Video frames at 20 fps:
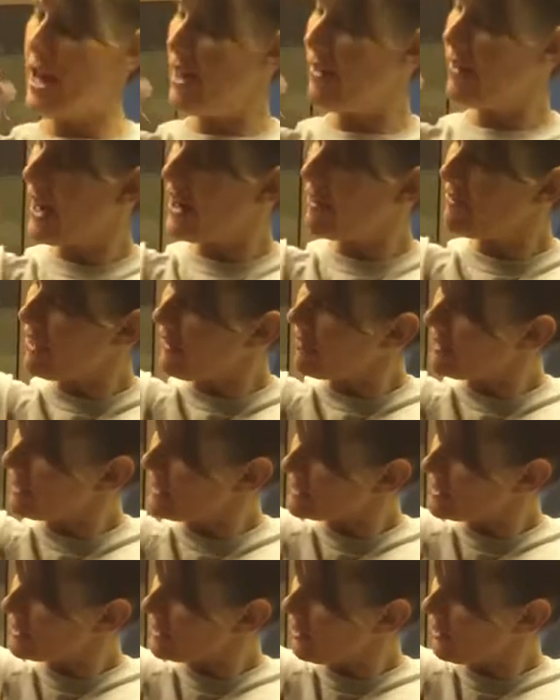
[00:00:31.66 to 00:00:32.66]
And then I've got
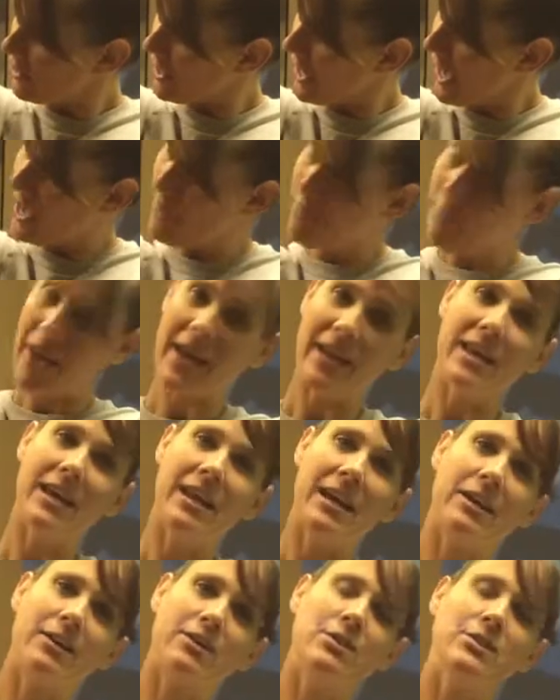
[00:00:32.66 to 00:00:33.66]
this little guy back
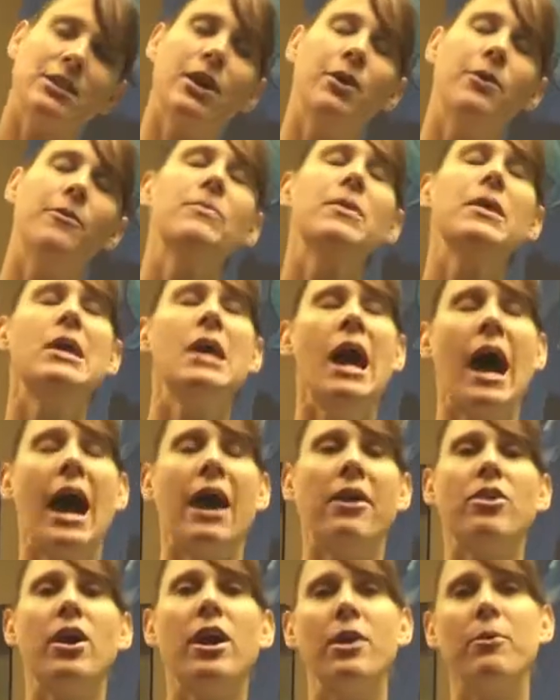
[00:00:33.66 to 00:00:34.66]
here. So
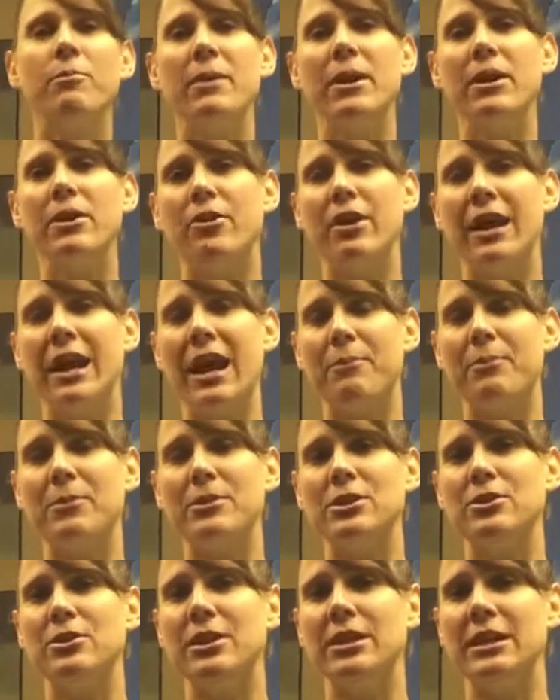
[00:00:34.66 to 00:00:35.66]
I thought it would be a great
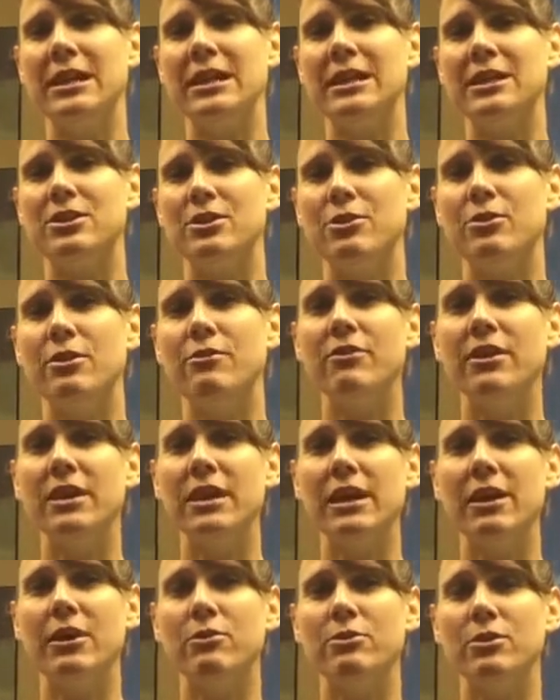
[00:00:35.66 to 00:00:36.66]
opportunity to shoot a
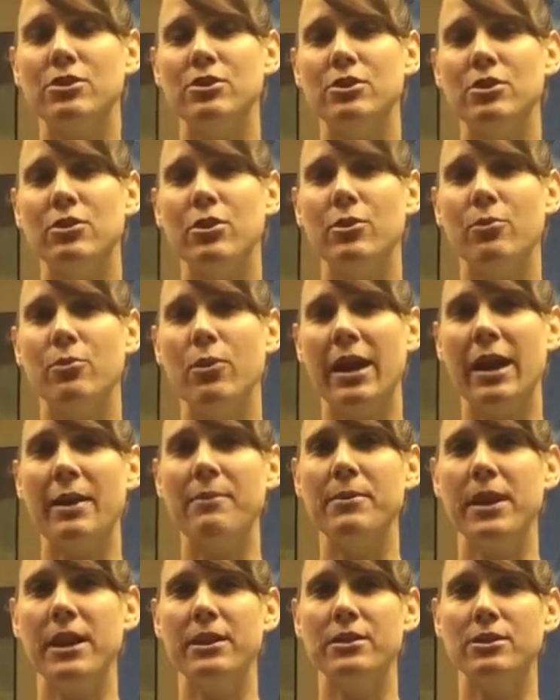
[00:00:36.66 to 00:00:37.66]
video to show you what I'm
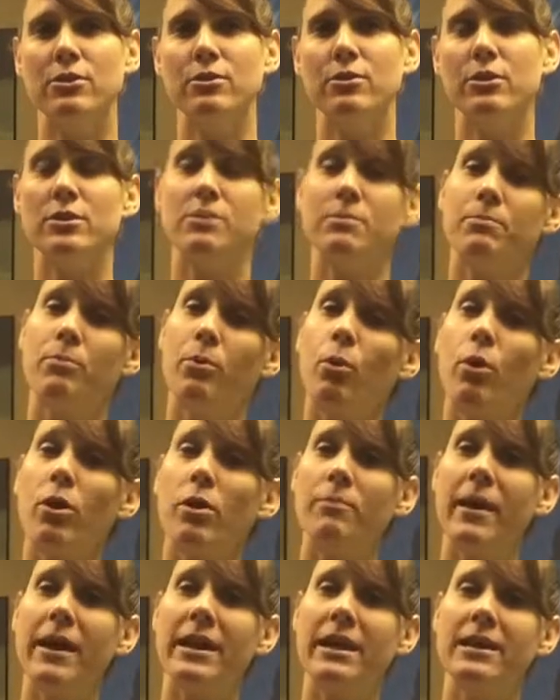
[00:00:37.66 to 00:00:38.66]
gonna do to
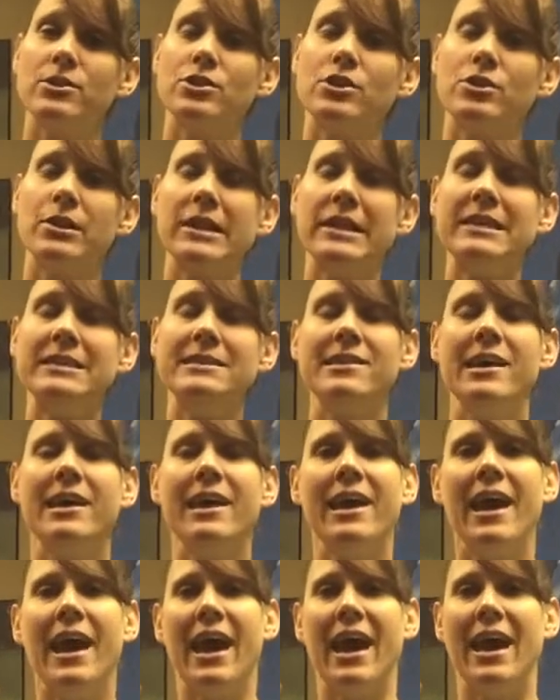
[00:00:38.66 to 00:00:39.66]
support my injuries
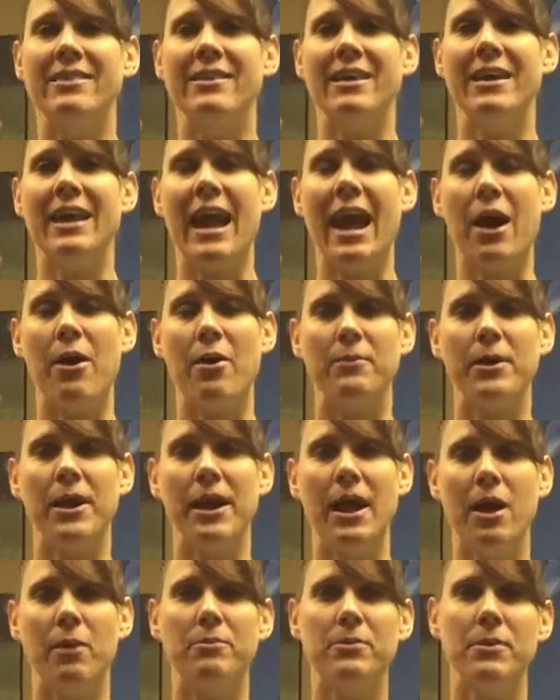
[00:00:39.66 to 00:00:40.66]
and then how I'm gonna
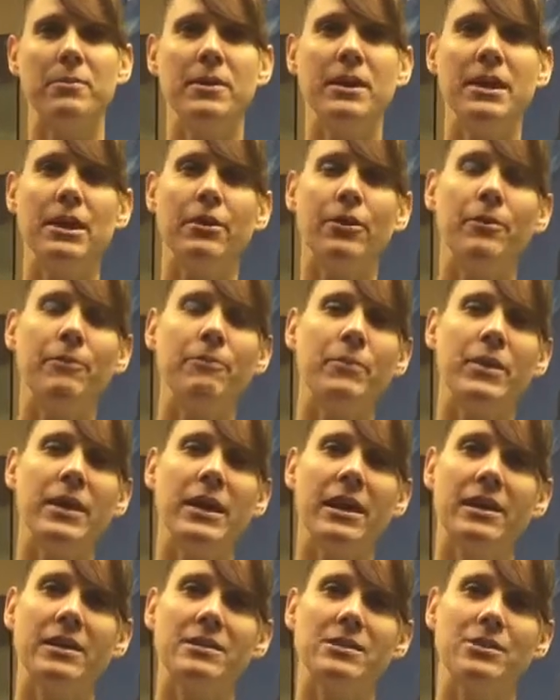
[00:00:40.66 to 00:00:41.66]
help them heal,
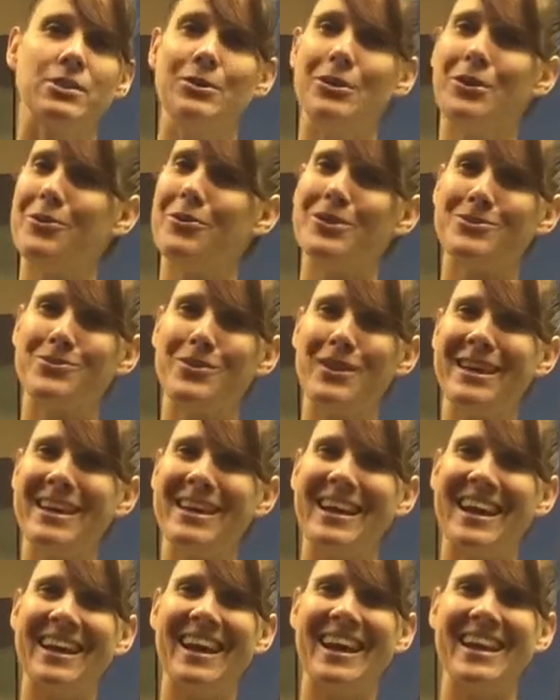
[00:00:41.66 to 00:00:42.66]
because you know this
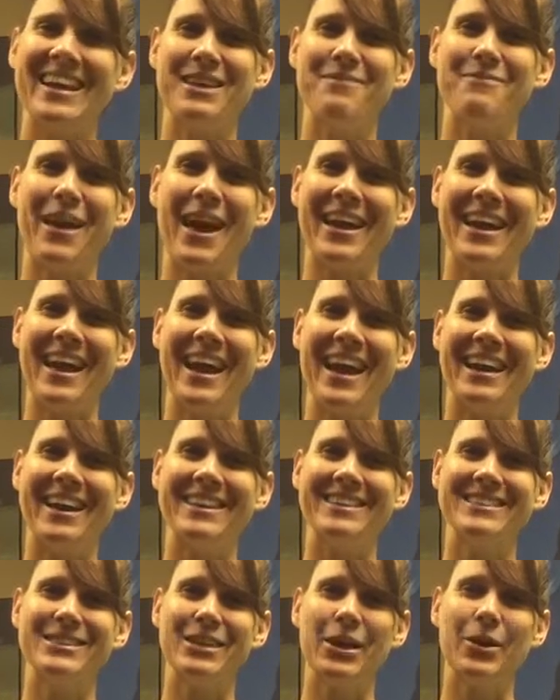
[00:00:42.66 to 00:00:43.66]
weekend I gotta get back at
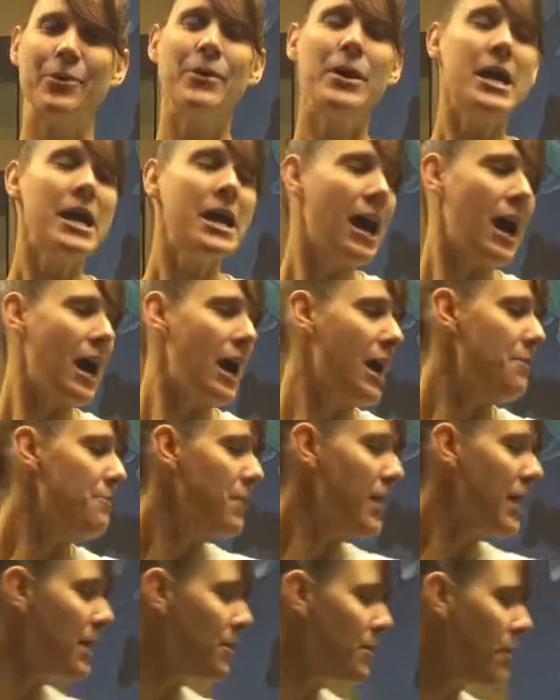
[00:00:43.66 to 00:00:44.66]
it. So
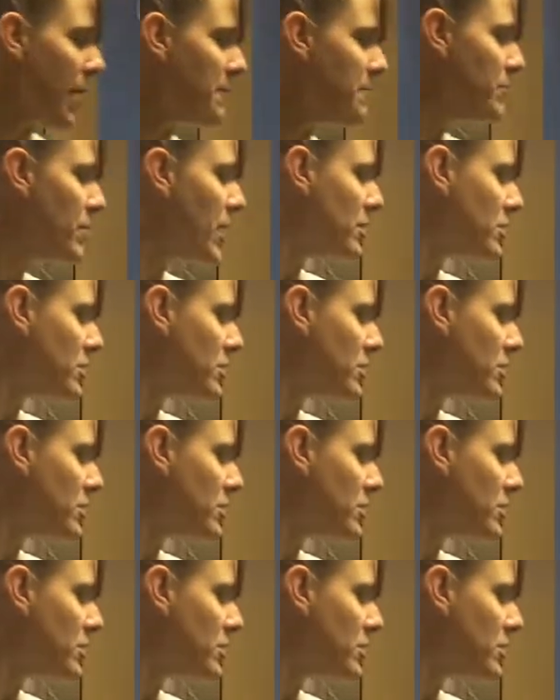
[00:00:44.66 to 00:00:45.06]
anyway,